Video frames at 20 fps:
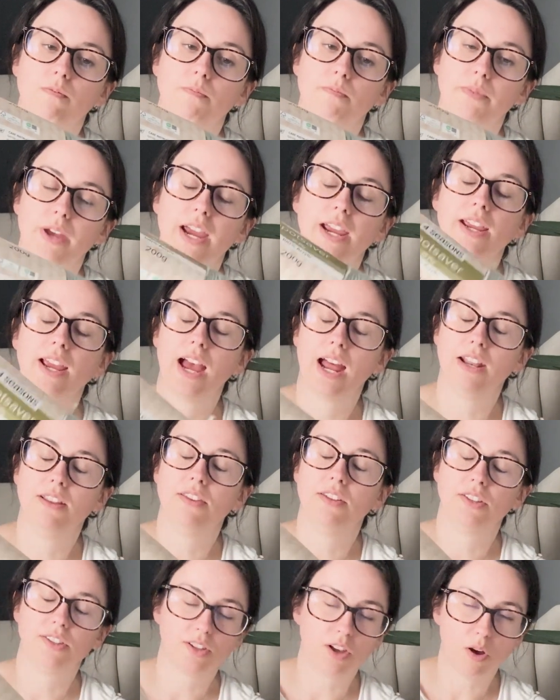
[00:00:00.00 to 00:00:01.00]
they had
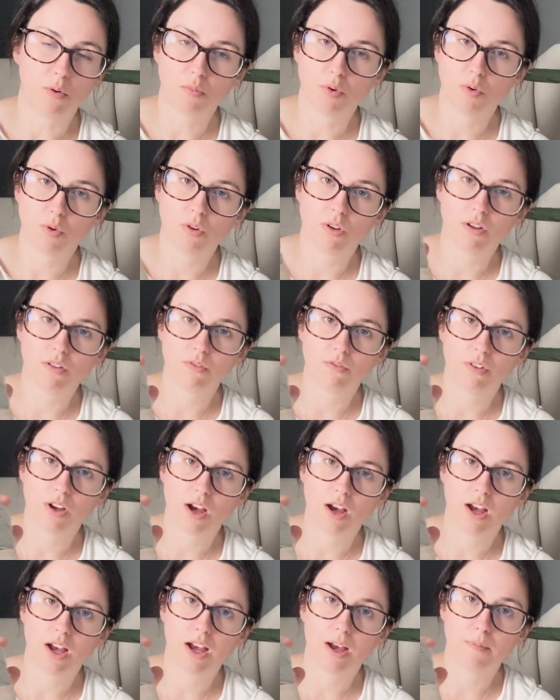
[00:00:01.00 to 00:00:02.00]
the sample
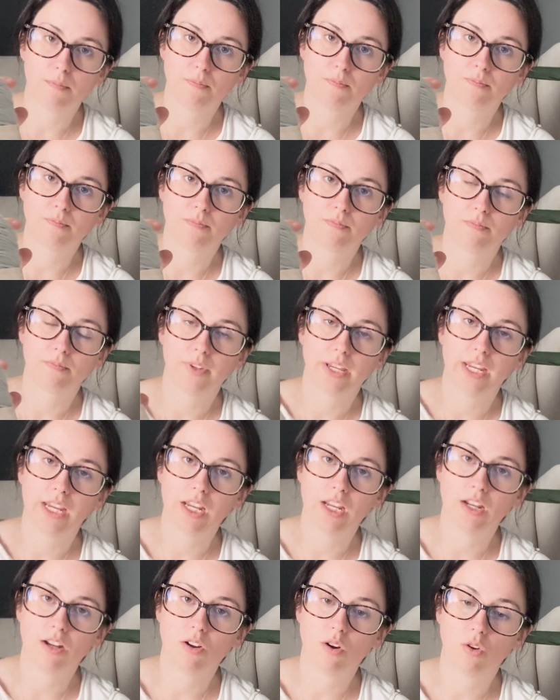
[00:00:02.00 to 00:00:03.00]

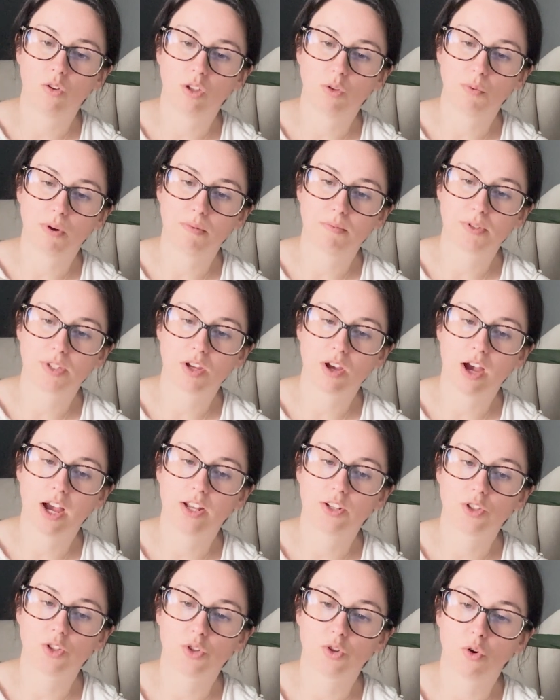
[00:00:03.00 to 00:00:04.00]
in on the
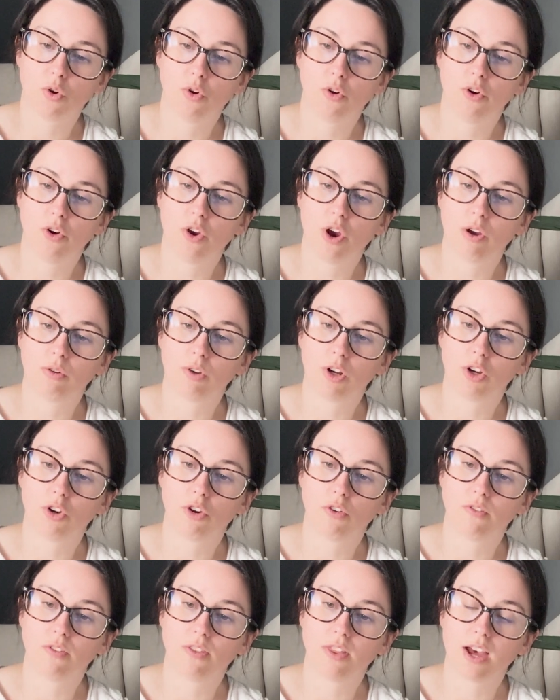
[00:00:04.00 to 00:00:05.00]
website. So I'm going to
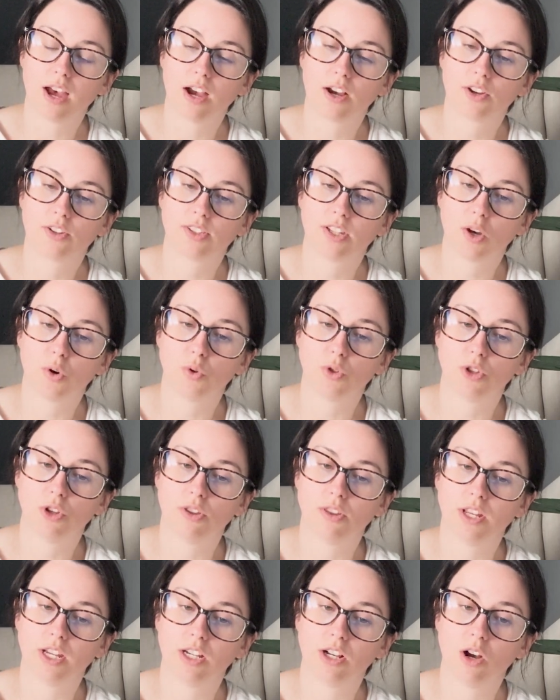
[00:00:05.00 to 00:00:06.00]
go for that because I also
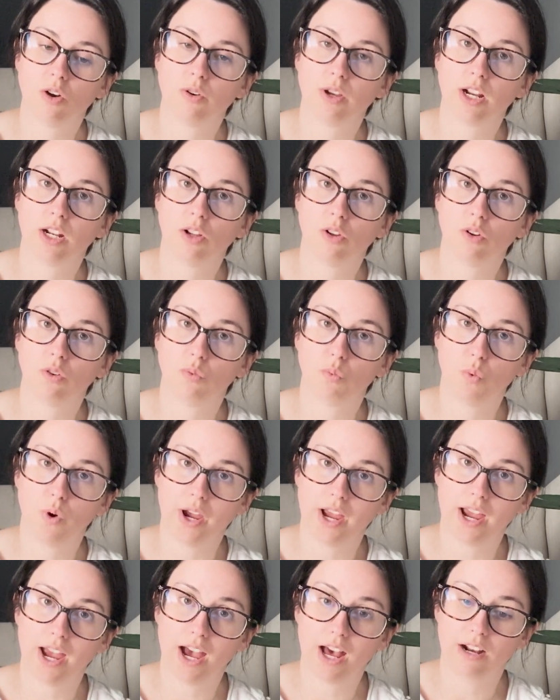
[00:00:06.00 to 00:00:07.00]
think I'll get a lot of
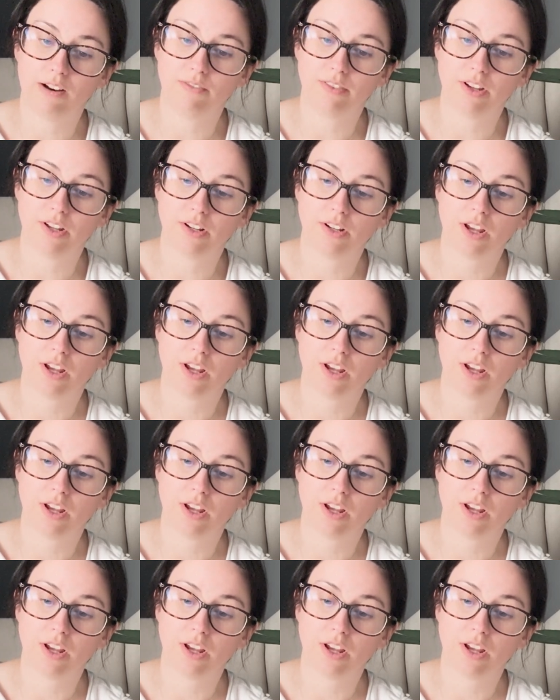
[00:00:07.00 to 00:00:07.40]
wear out of it.